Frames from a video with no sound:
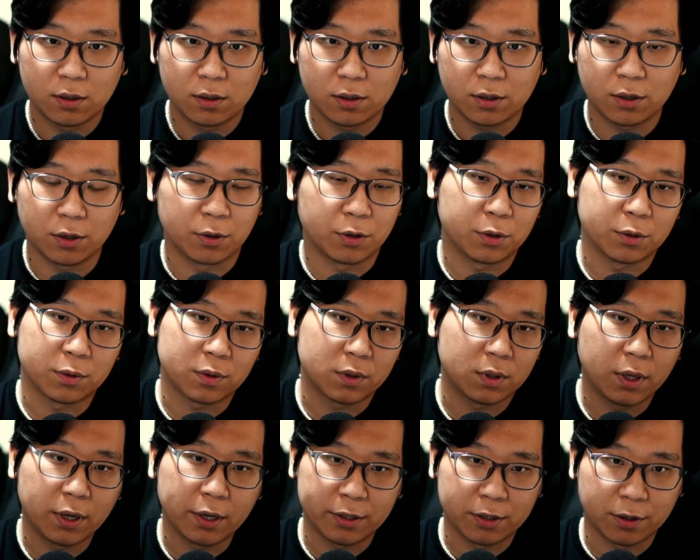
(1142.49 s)
your
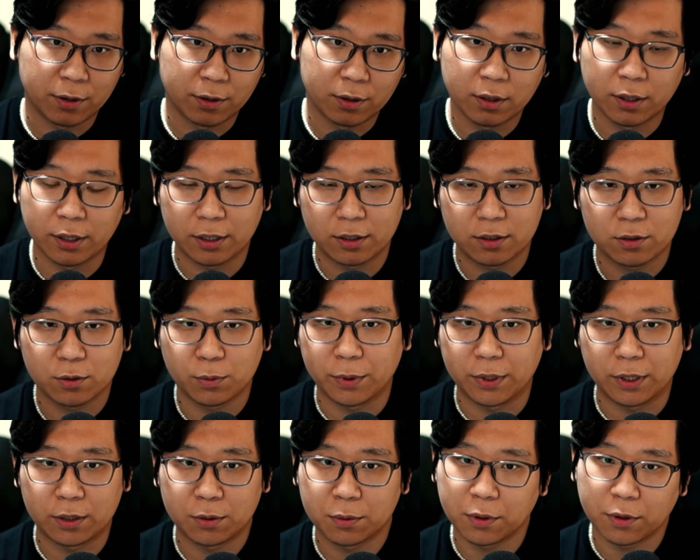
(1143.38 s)
slugs aren't like
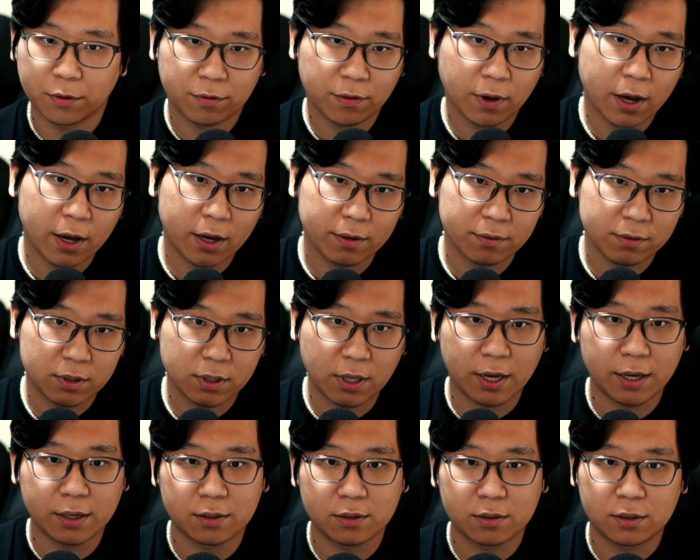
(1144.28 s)

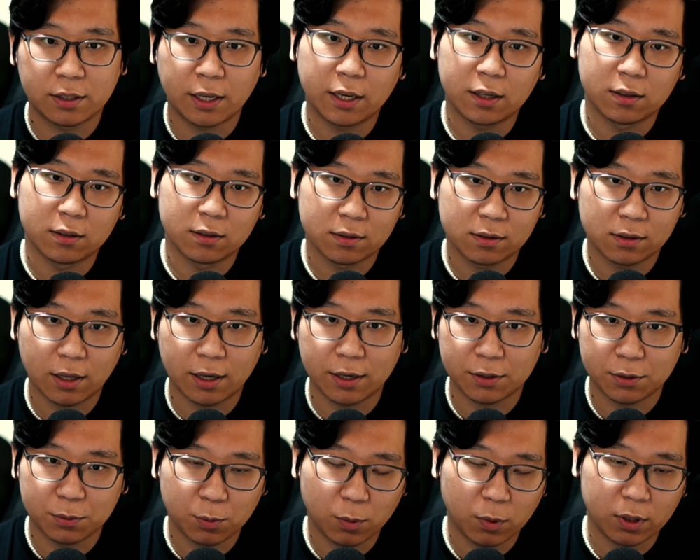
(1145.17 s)

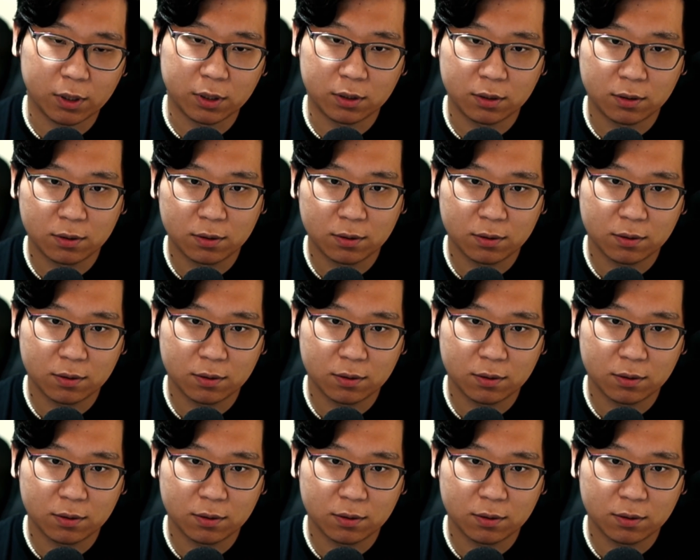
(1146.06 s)
2025/10/1/